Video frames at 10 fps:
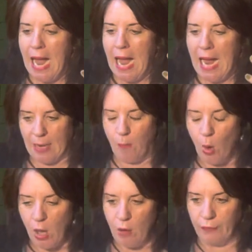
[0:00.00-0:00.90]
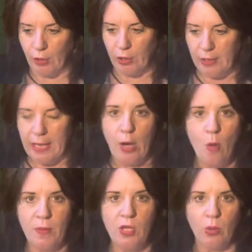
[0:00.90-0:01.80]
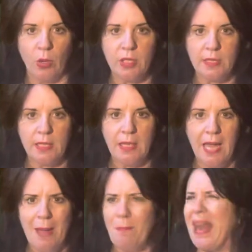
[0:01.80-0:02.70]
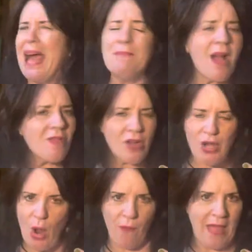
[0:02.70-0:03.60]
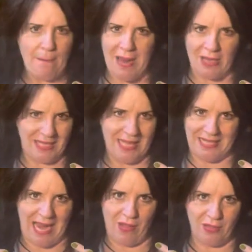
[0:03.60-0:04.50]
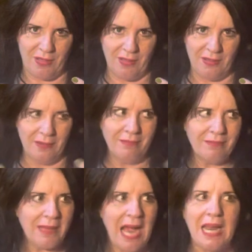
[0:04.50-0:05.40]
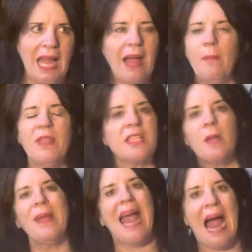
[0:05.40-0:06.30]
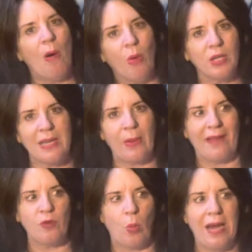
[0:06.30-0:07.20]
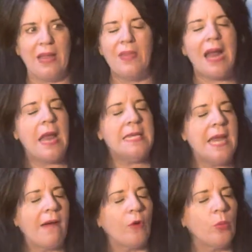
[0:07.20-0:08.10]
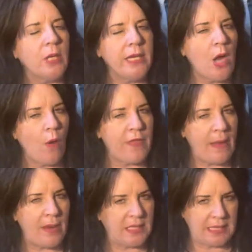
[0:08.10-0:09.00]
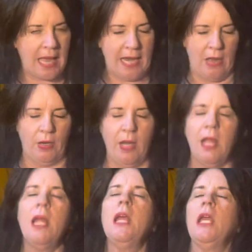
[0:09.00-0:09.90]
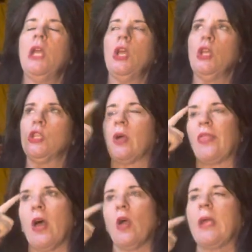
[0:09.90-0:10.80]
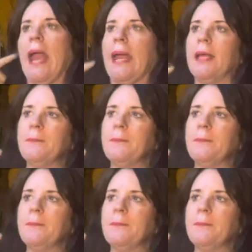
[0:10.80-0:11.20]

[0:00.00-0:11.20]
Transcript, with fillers: I could pull over and open the doors. But I'm not going to know if that mouse gets out. I, I mean, this could be hours I would have to wait. And then I never really know if that mouse got out. So I thought, okay,